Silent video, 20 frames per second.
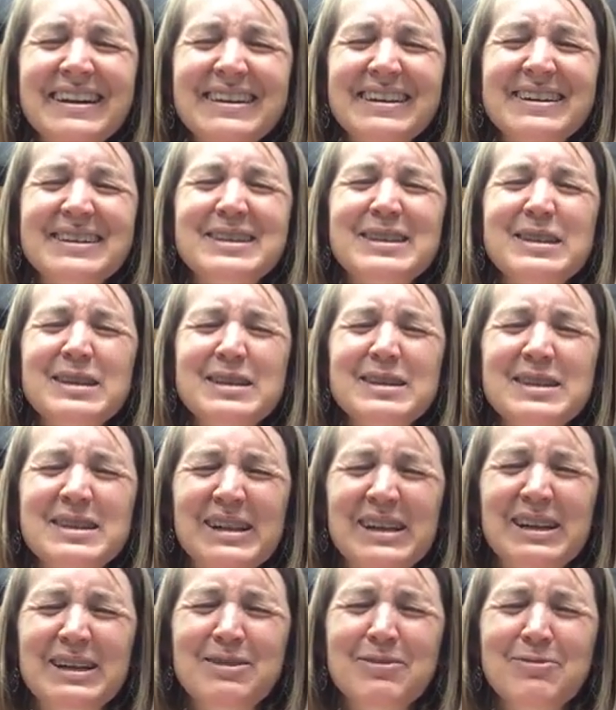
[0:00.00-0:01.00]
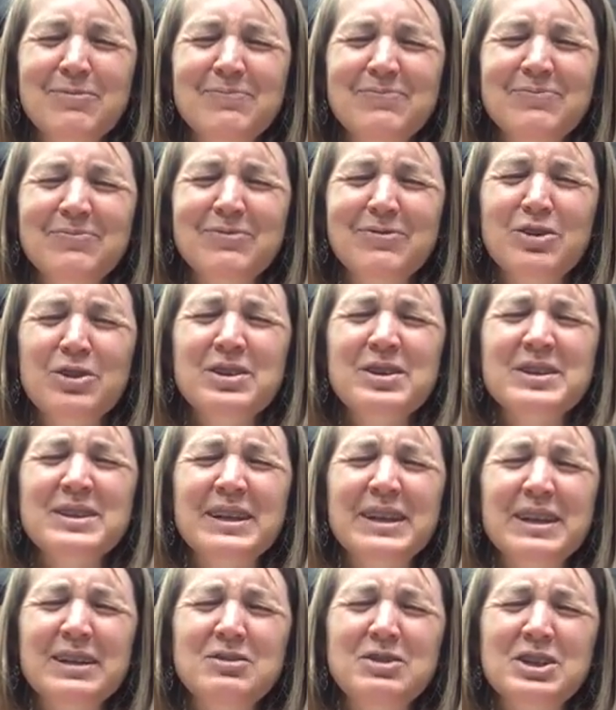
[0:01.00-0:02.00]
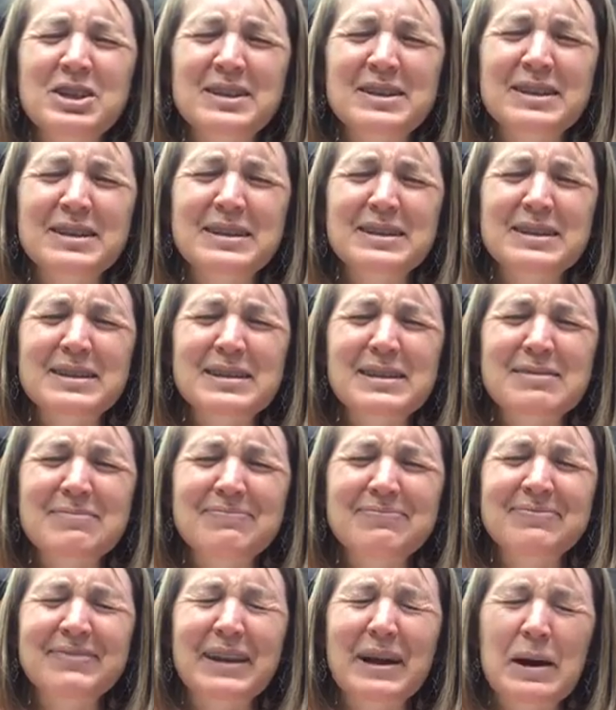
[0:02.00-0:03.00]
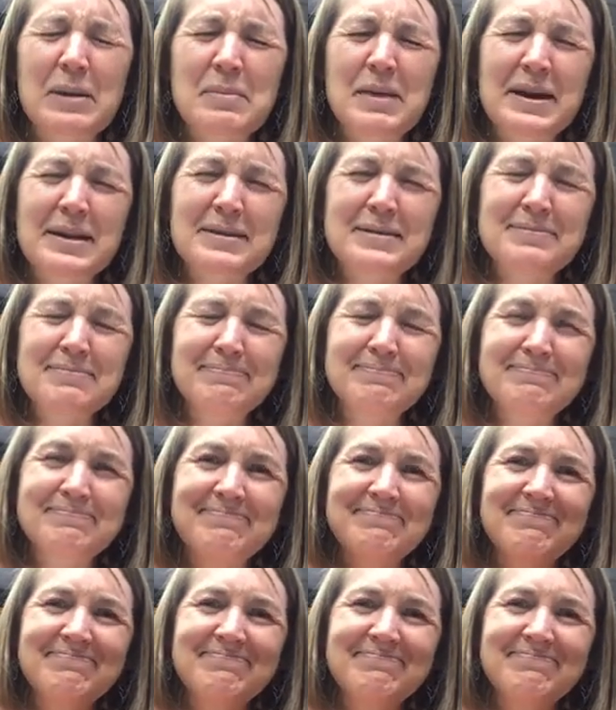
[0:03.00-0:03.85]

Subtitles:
Guide us this day for the sake of Jesus. Amen.